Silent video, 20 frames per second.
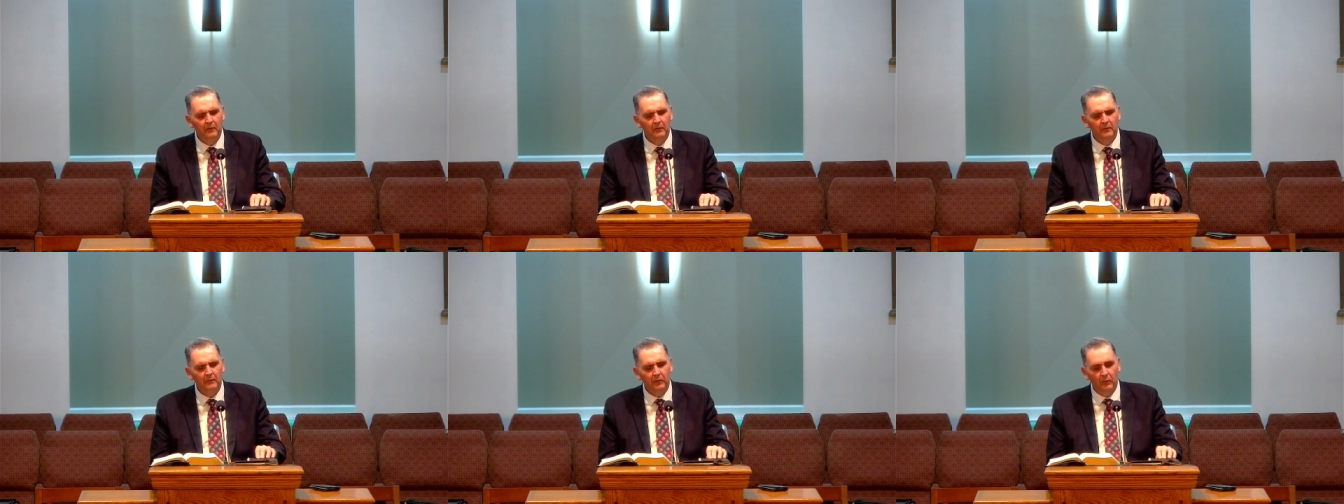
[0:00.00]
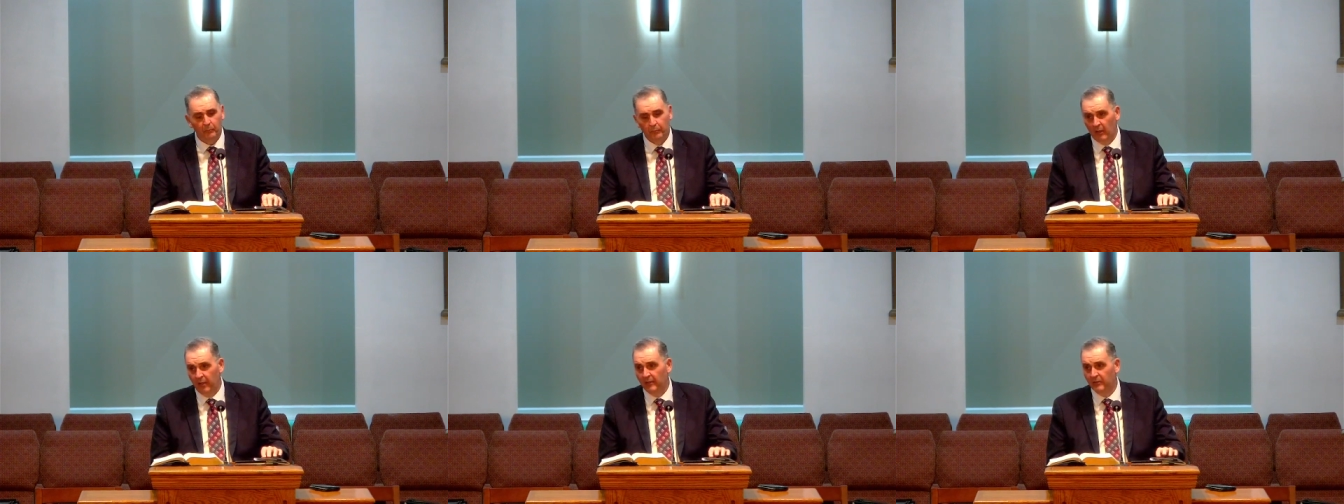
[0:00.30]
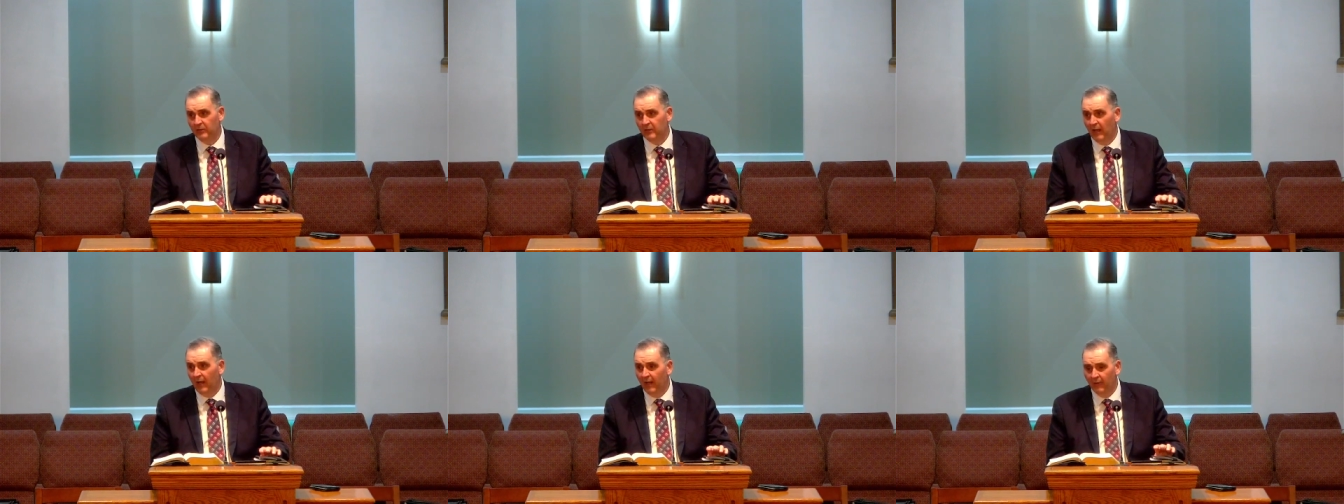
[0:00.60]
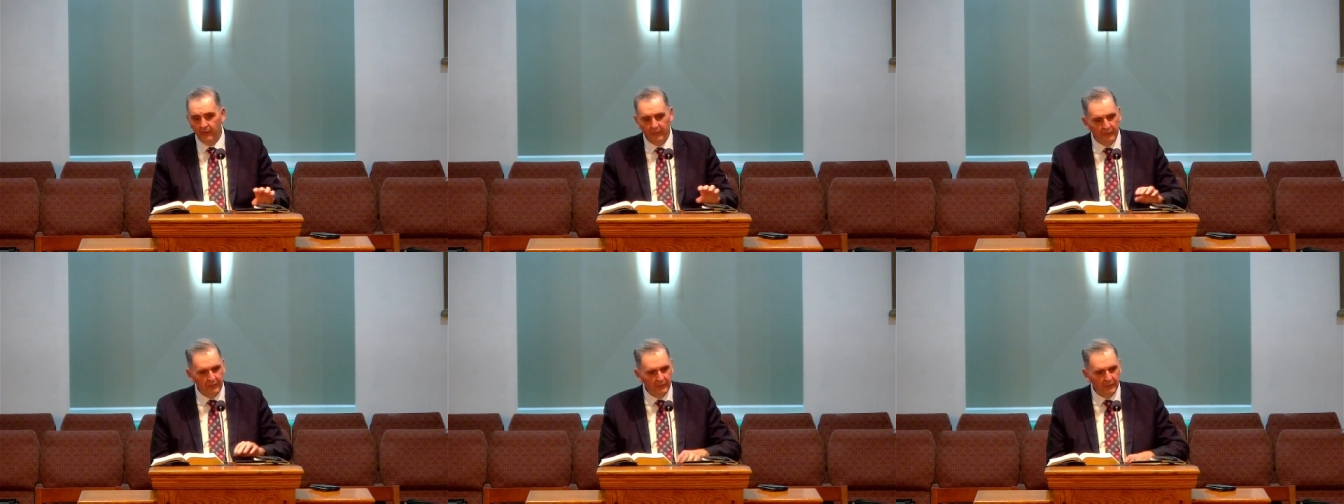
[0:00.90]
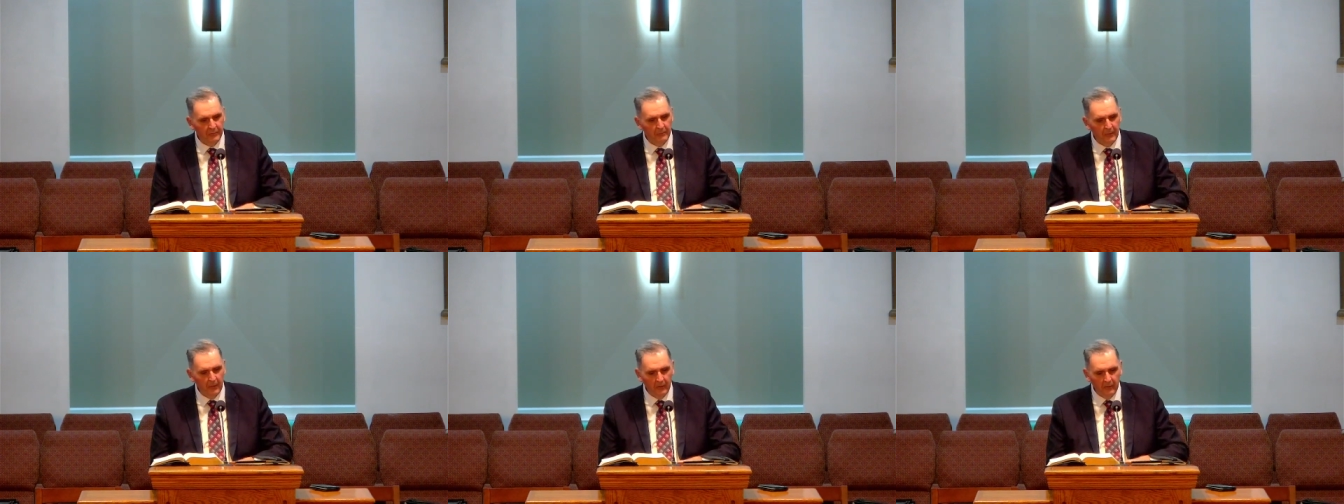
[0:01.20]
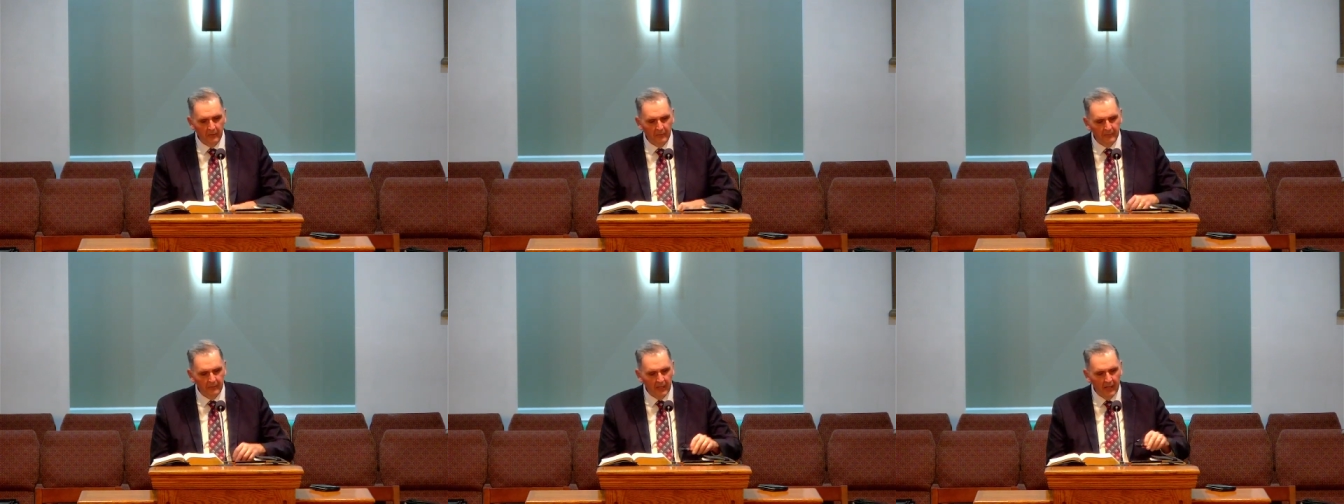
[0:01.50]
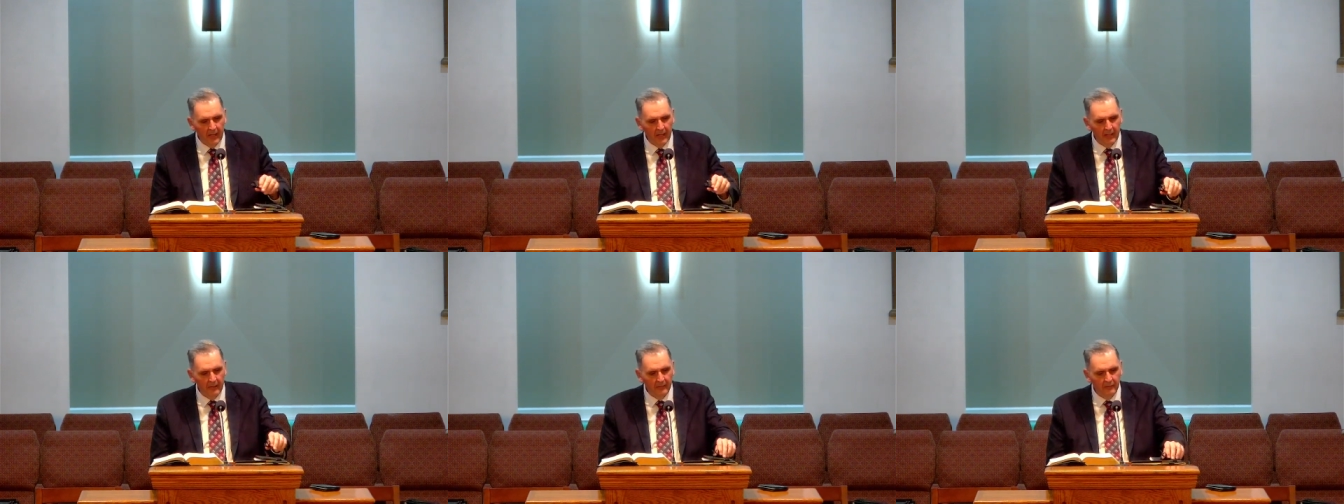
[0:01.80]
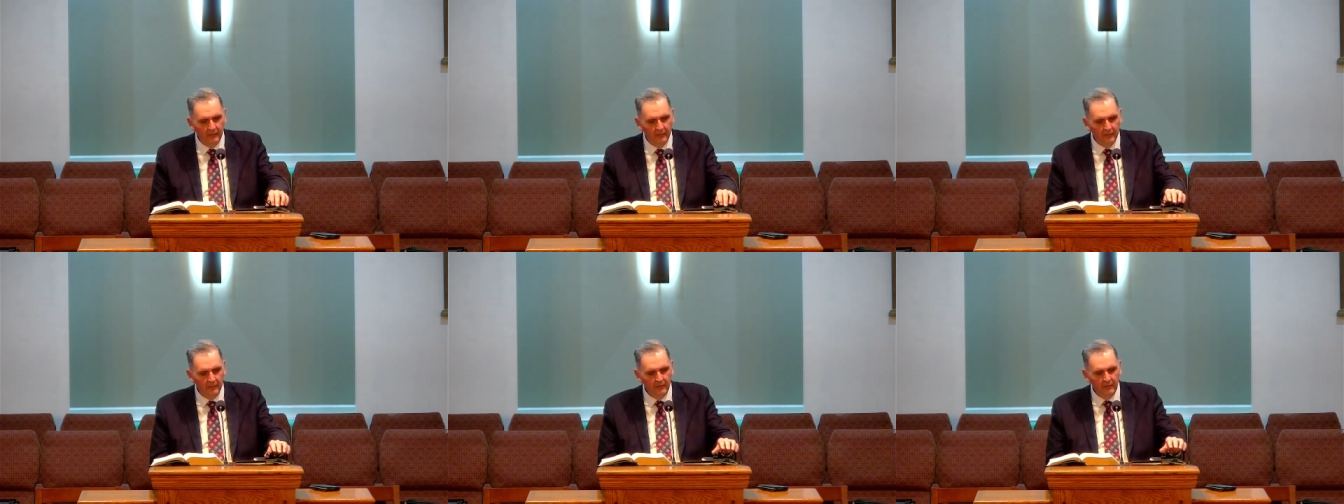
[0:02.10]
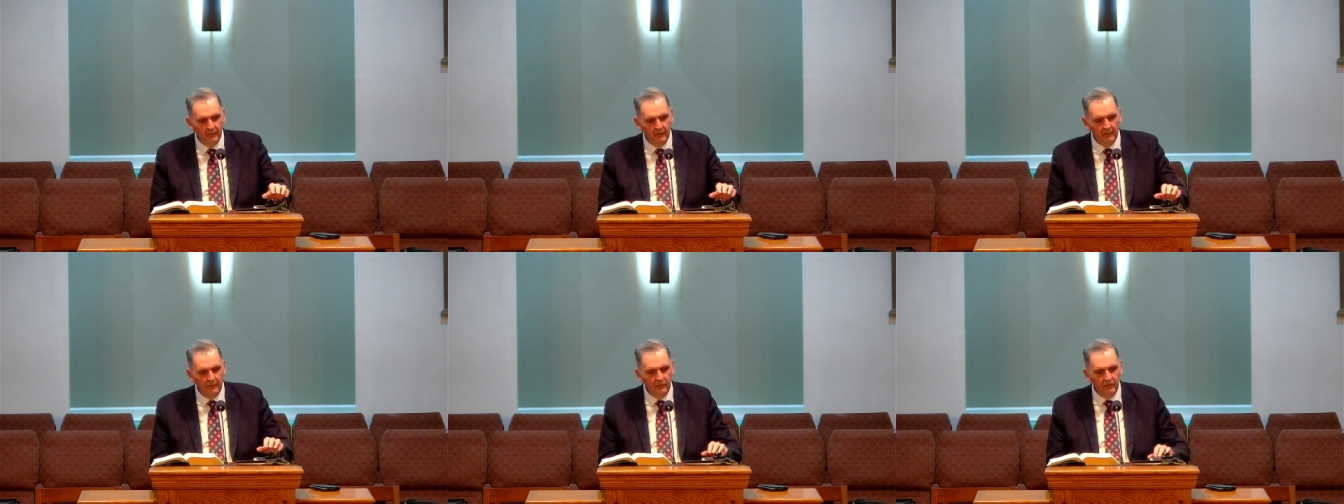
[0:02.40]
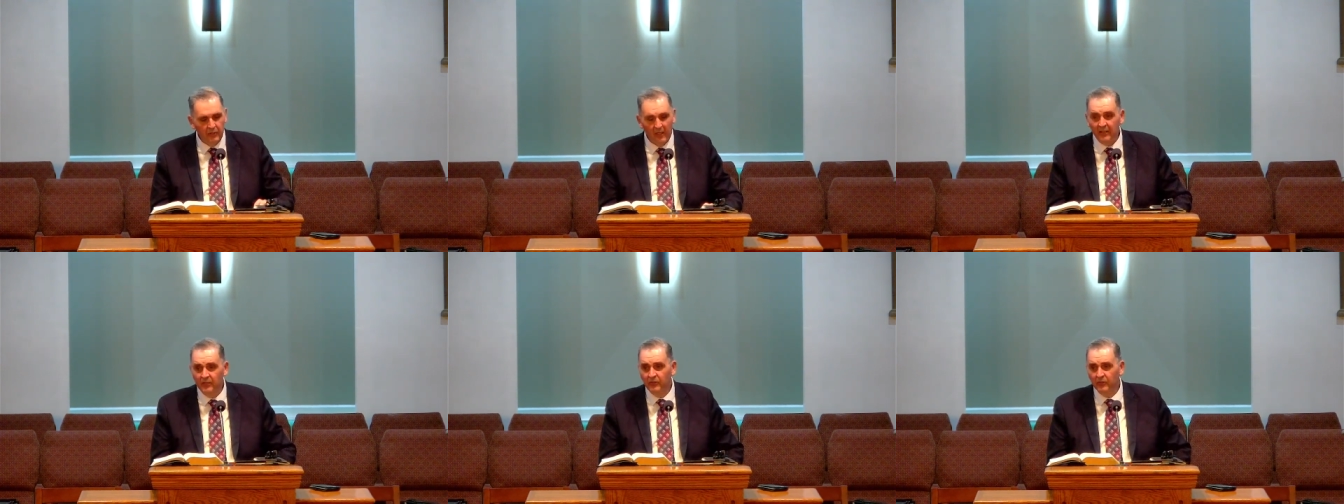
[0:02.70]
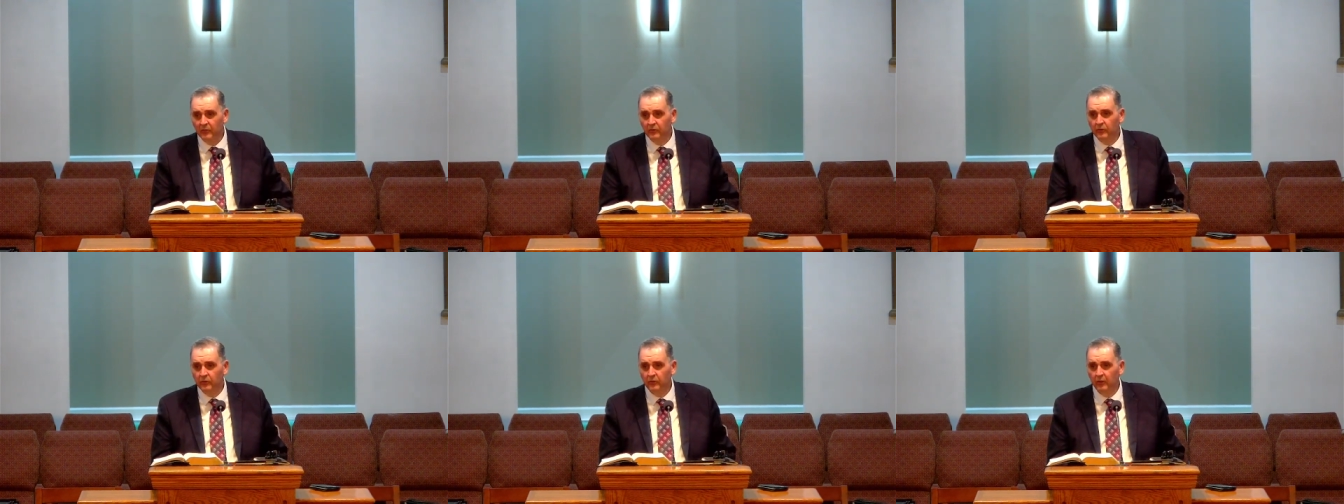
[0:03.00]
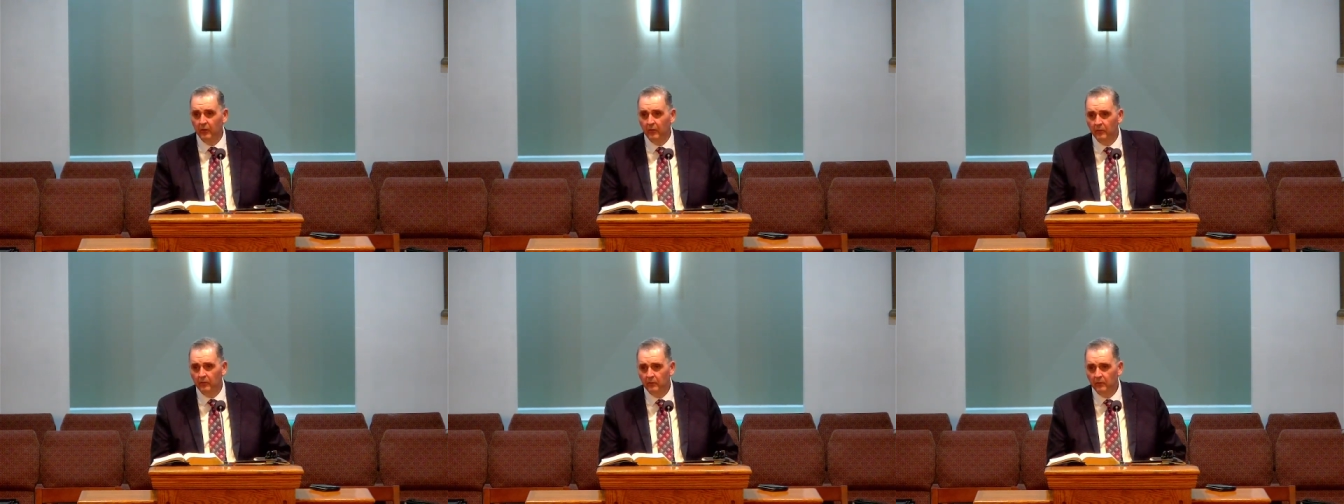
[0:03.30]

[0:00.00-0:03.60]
So praise God that the Spirit of God chastens you.